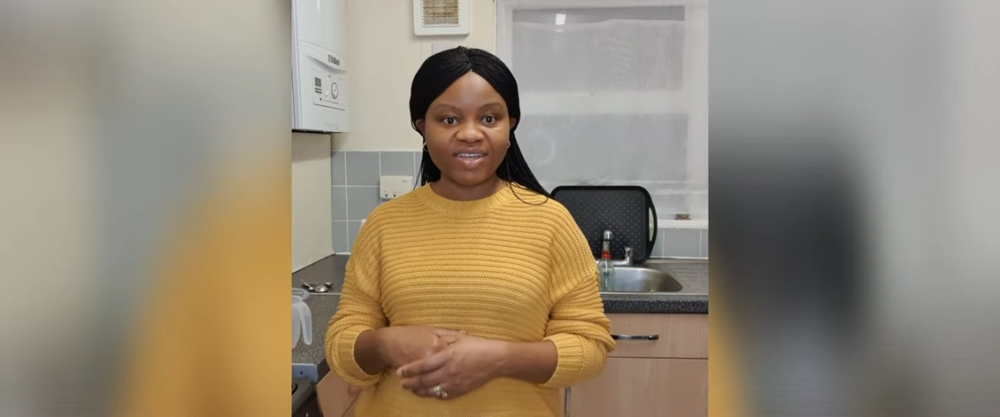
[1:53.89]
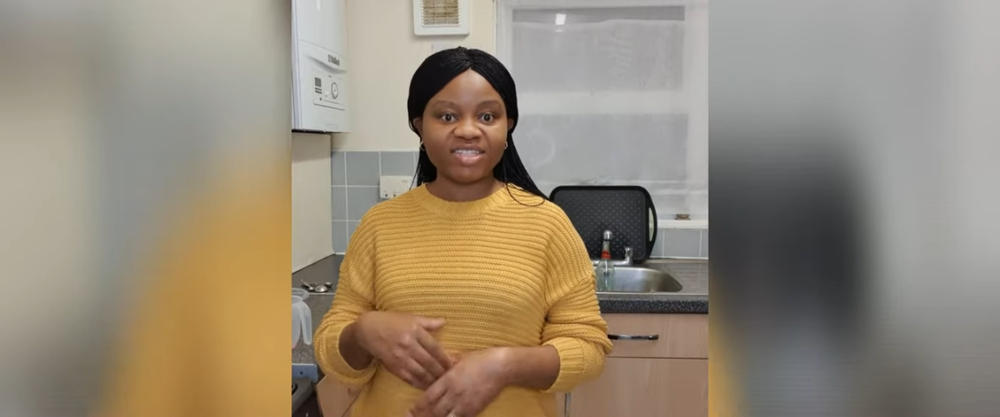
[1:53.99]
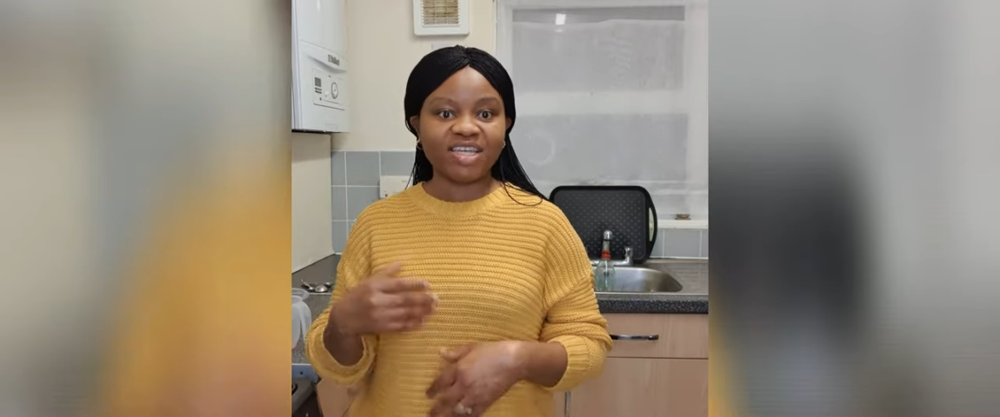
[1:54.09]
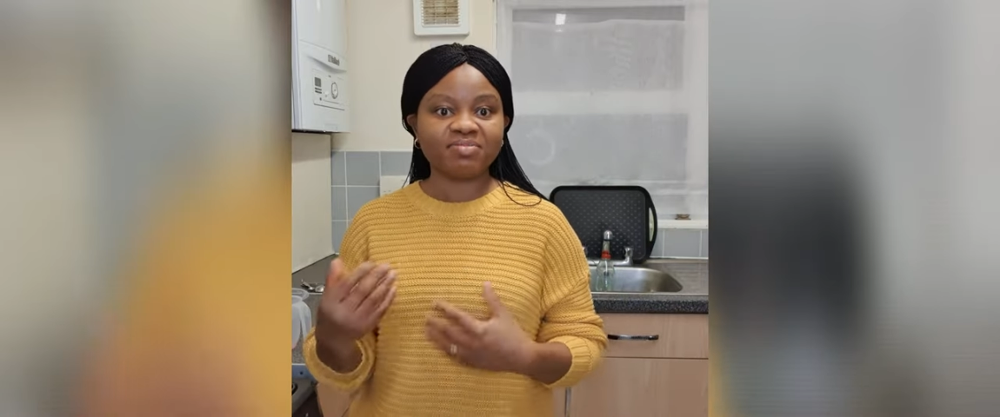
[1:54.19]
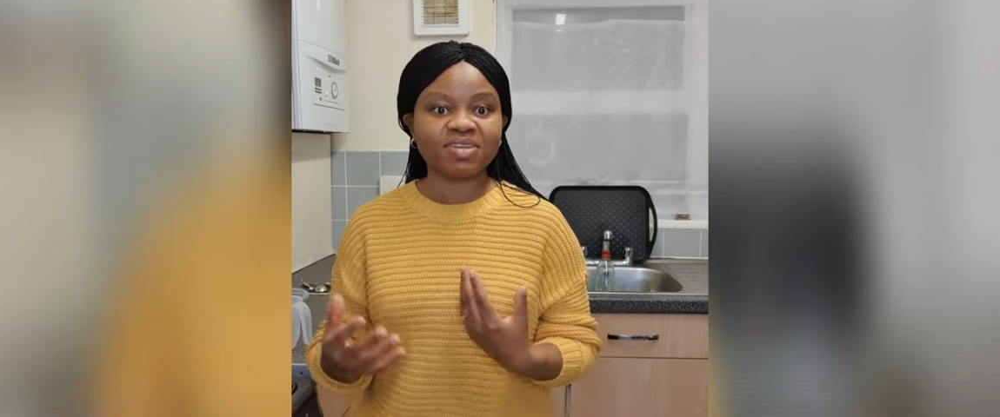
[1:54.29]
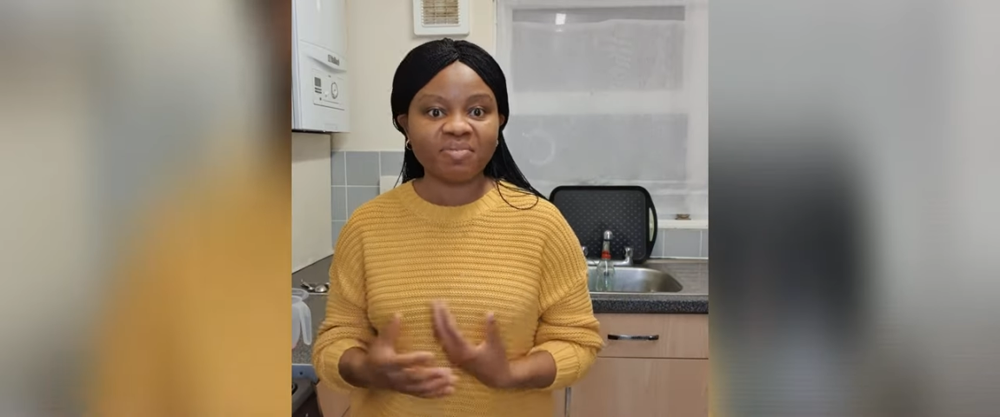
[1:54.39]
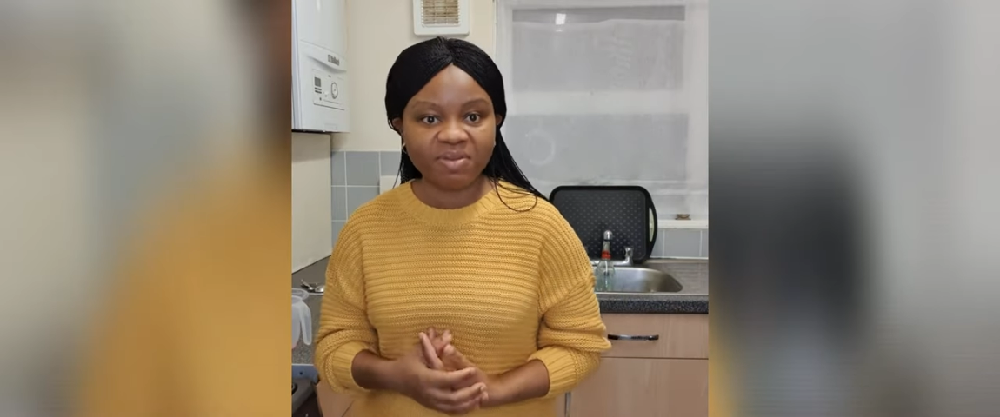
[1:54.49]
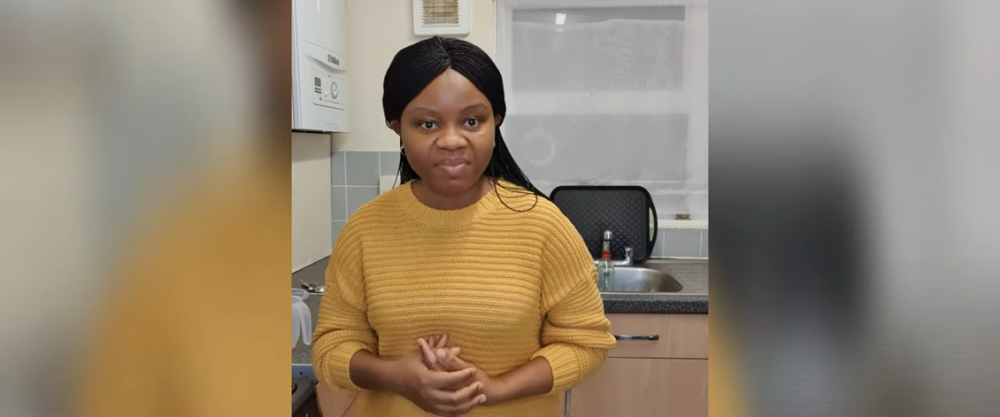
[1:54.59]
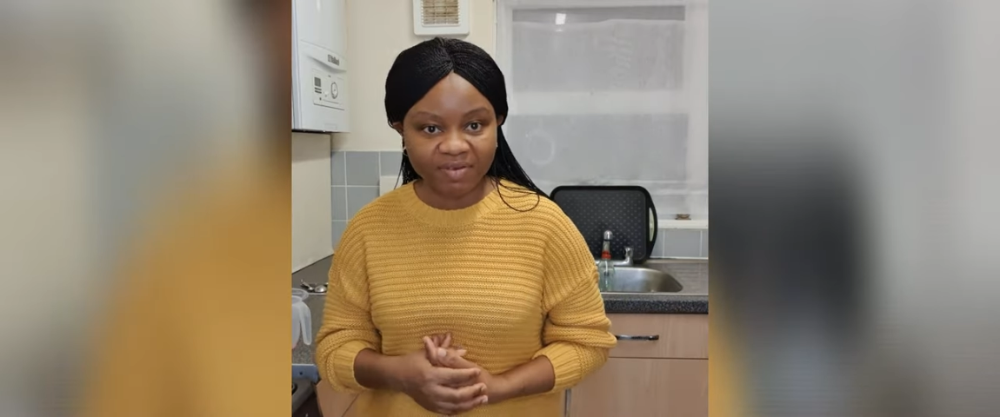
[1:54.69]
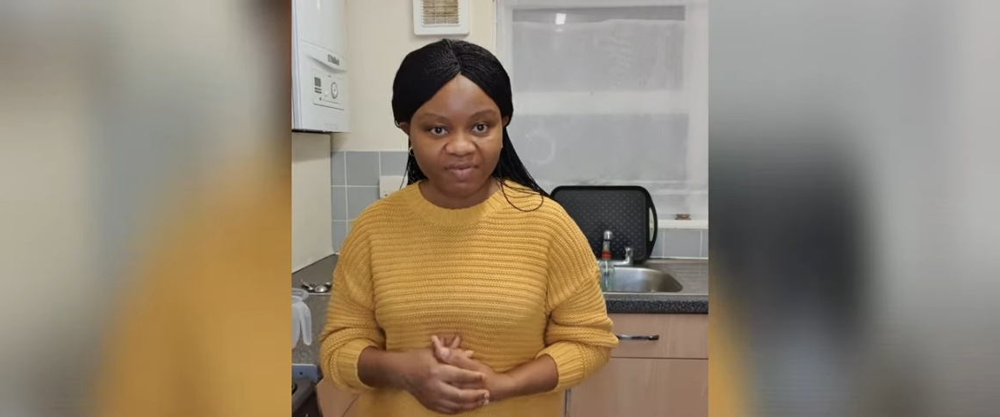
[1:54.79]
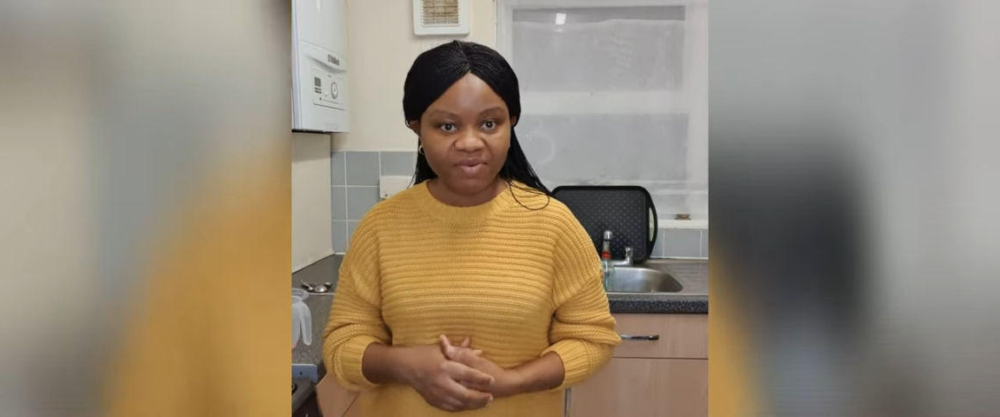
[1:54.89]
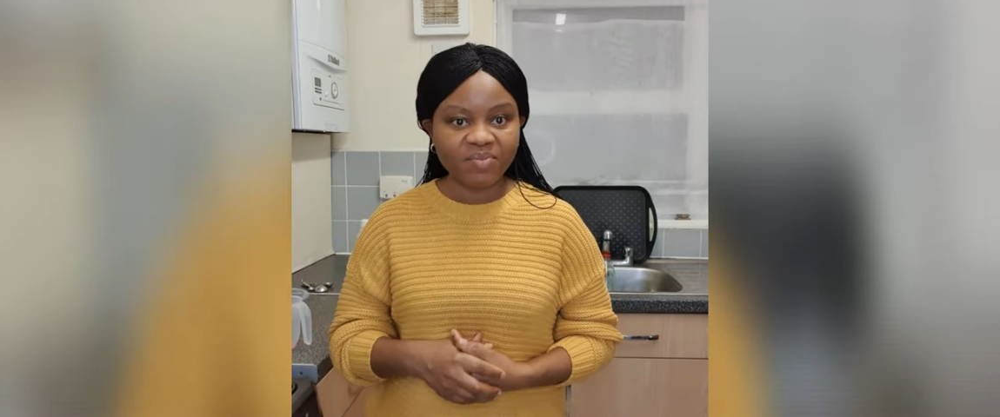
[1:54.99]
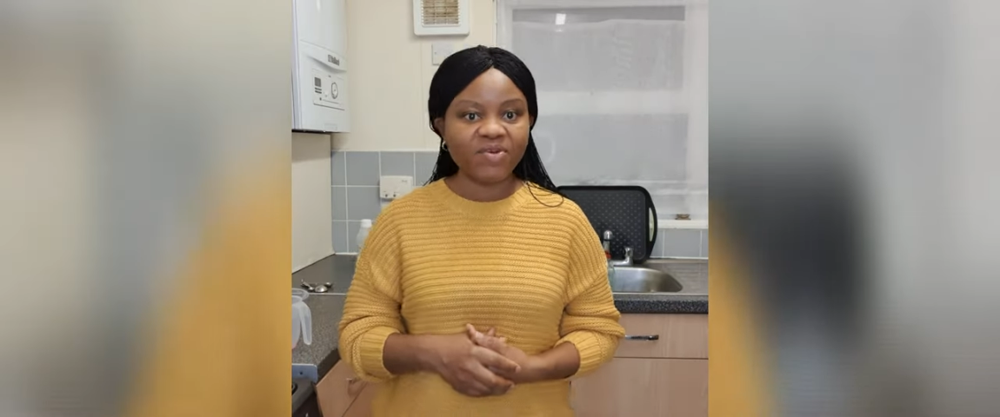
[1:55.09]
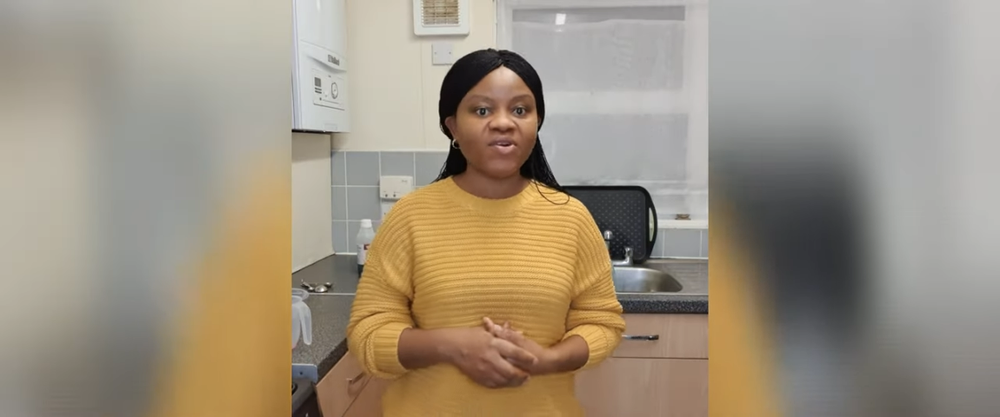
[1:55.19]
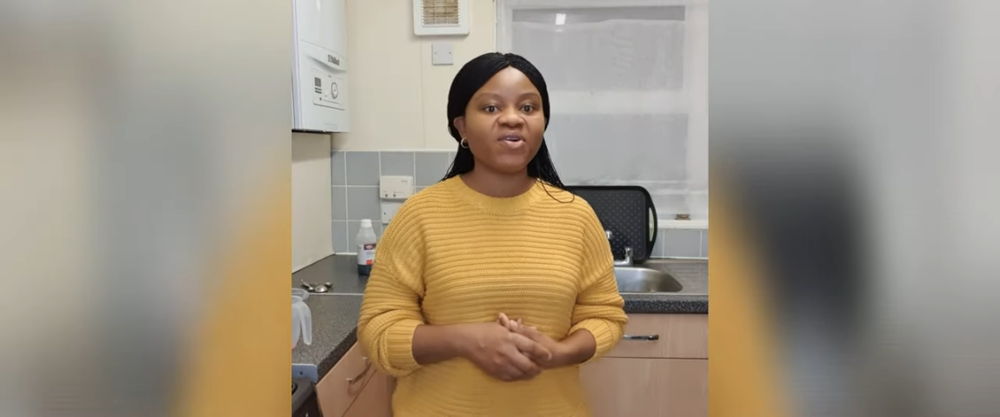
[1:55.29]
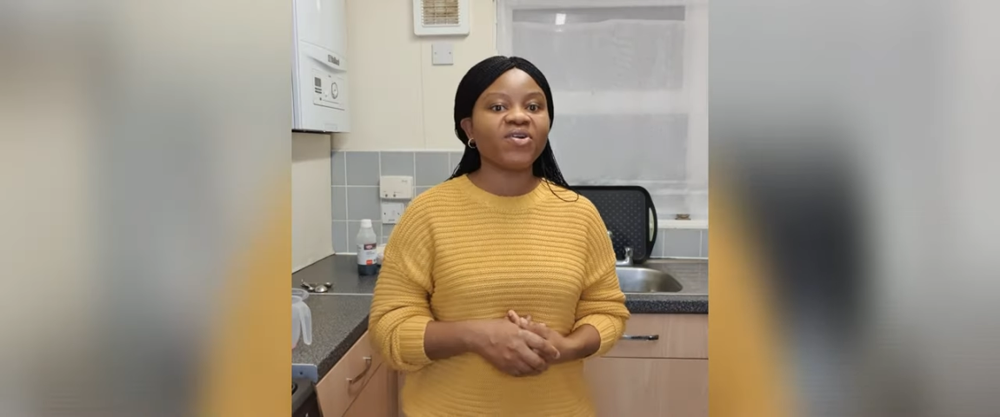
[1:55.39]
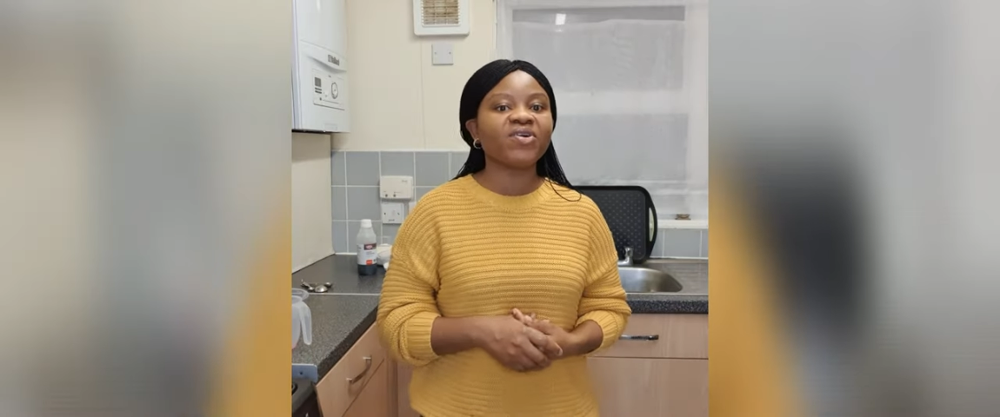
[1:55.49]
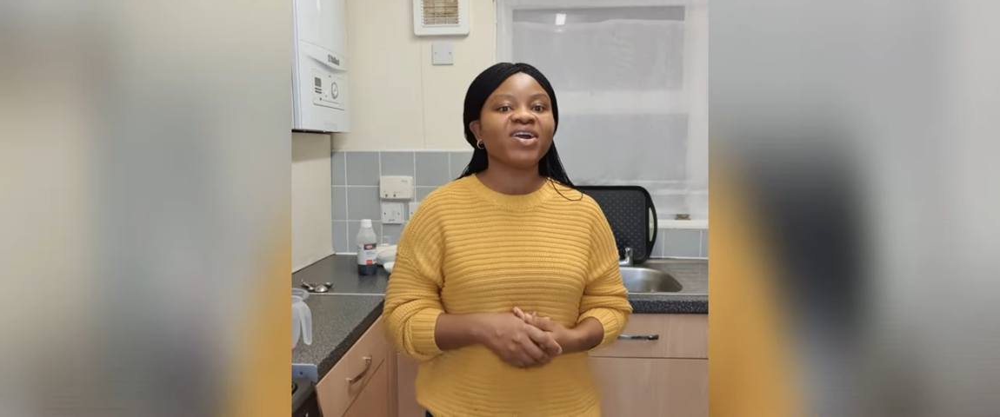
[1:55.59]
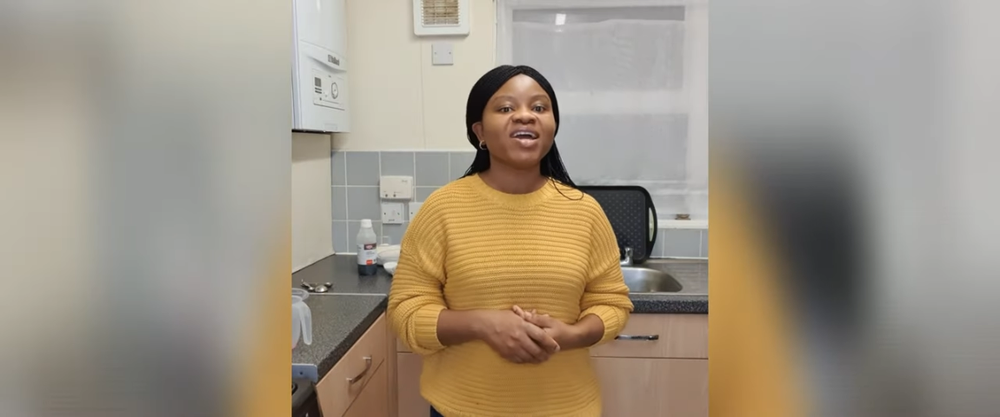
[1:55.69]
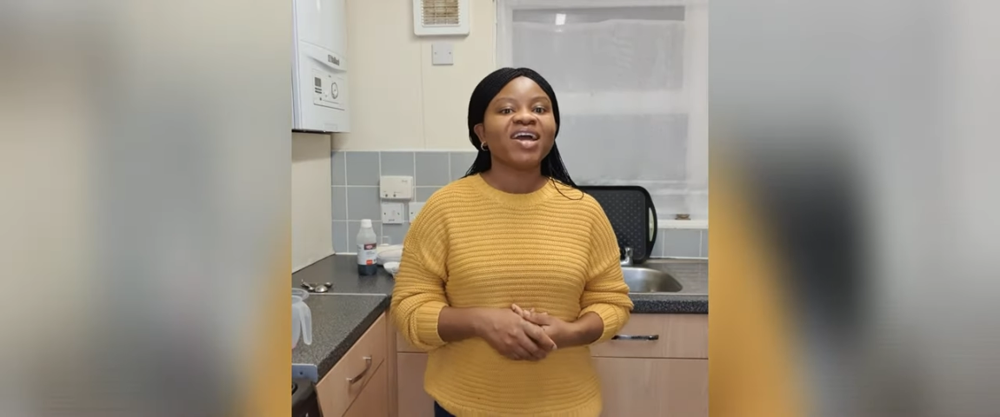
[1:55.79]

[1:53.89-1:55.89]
And she keeps coming back for more.